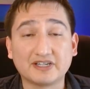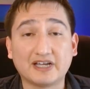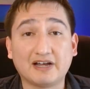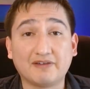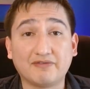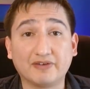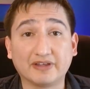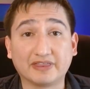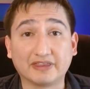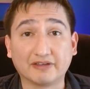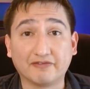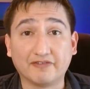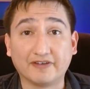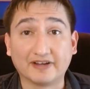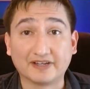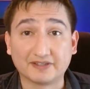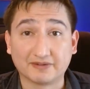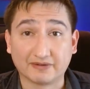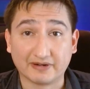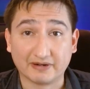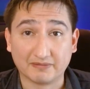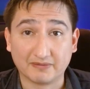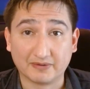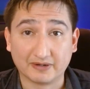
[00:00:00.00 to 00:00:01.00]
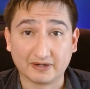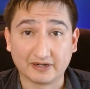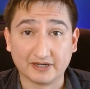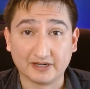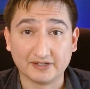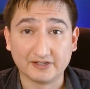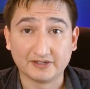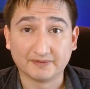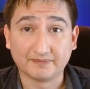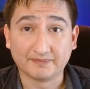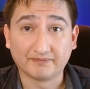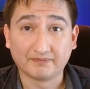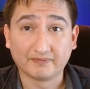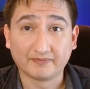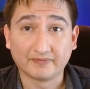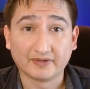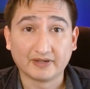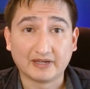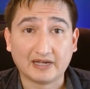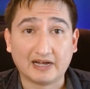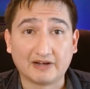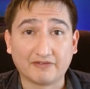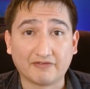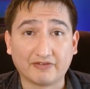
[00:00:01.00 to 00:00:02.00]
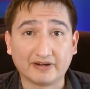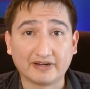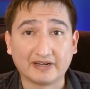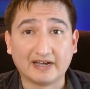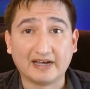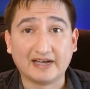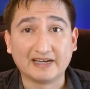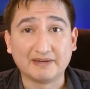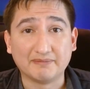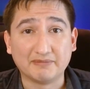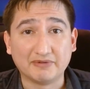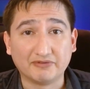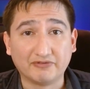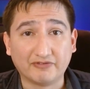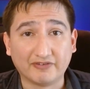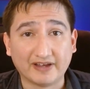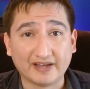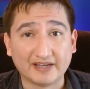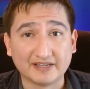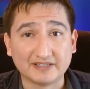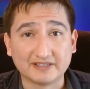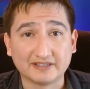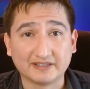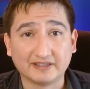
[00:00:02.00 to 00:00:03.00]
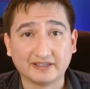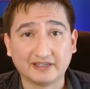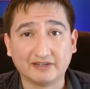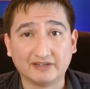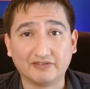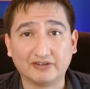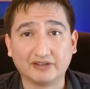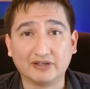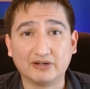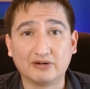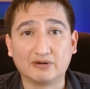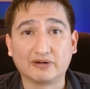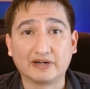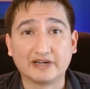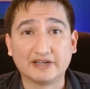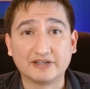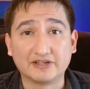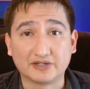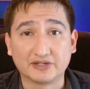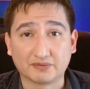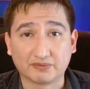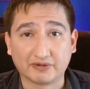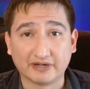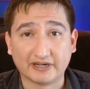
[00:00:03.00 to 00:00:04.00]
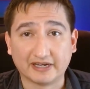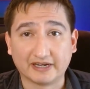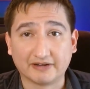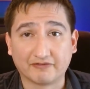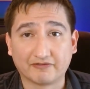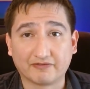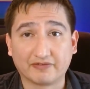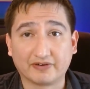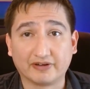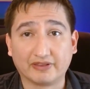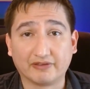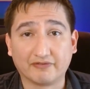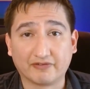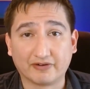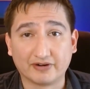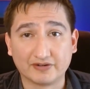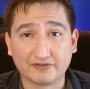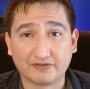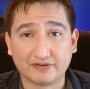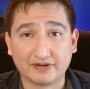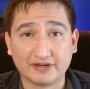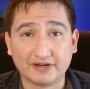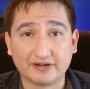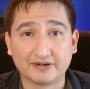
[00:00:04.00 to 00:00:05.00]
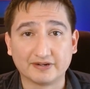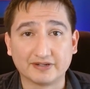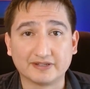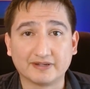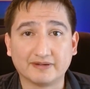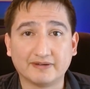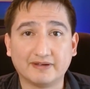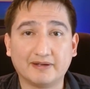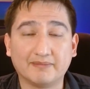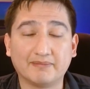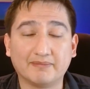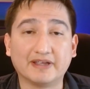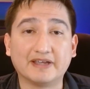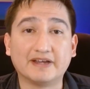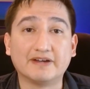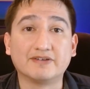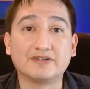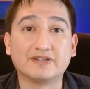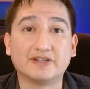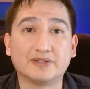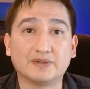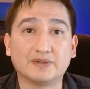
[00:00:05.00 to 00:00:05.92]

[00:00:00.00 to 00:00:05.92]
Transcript: off with a fixed rate mortgage, offering a honeymoon phase of a lower interest rate for the first few years. But here's the